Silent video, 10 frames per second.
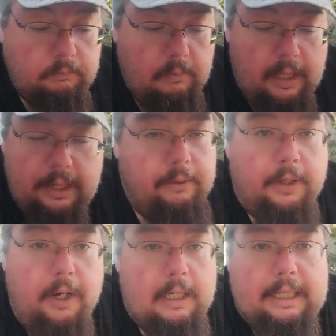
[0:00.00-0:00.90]
They don't
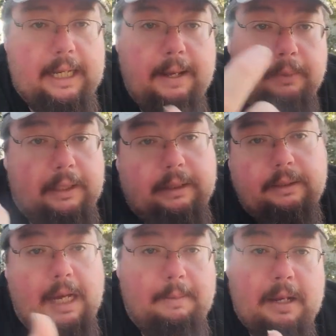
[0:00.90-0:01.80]
call it that, but
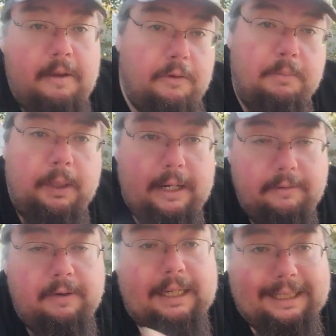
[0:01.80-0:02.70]
I mean, if you played
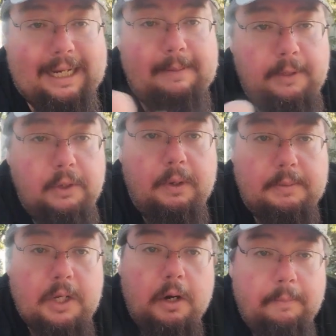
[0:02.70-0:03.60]
a fighting game, you know what
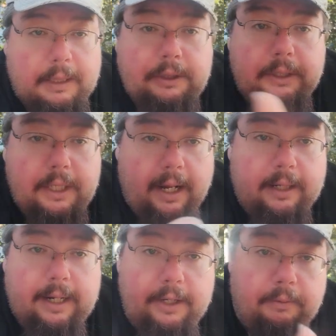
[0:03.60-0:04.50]
I'm talking about. You get
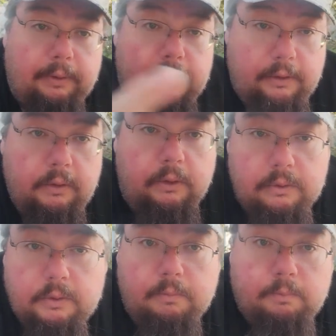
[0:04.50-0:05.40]
knocked out in the ring, you
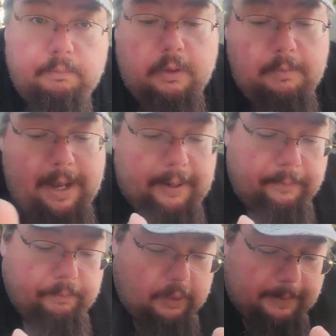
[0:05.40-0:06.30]
lose the
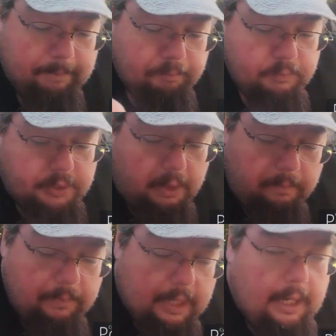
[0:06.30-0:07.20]
battle, right?
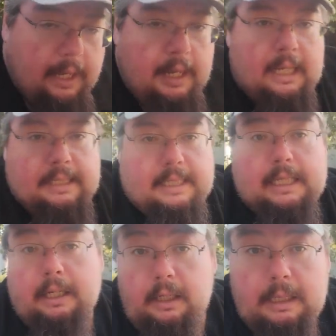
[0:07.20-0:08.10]
So it's a
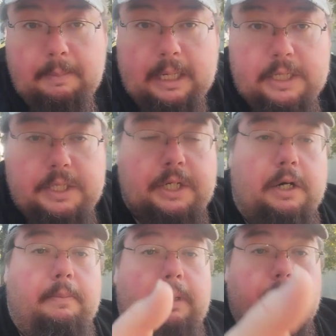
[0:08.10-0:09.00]
single elimination
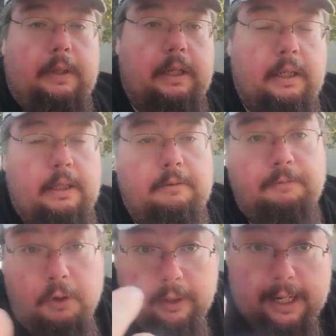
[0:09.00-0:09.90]
tournament,
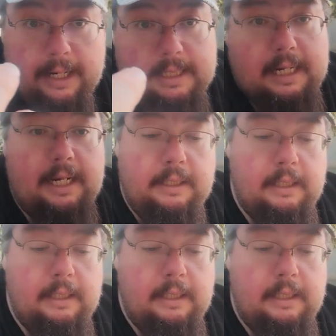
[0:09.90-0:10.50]
full contact.